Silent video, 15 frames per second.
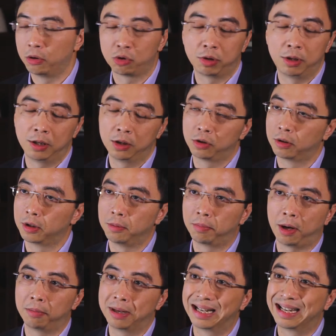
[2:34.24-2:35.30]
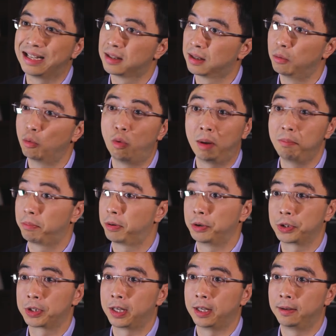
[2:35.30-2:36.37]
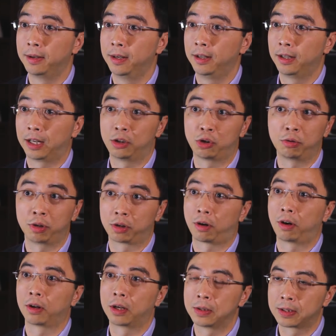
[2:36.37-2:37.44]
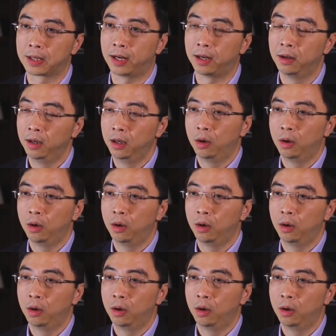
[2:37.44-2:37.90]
traditionally probably less than 1% get to the target site.